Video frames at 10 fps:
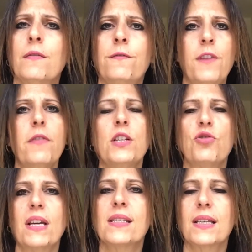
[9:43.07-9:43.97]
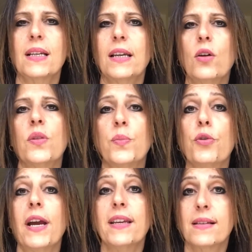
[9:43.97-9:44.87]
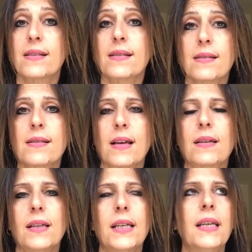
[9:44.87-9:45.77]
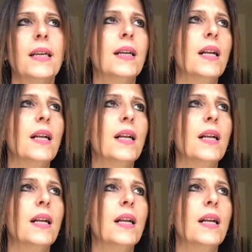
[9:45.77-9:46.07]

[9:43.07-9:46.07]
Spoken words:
very drastically on the brakes suddenly,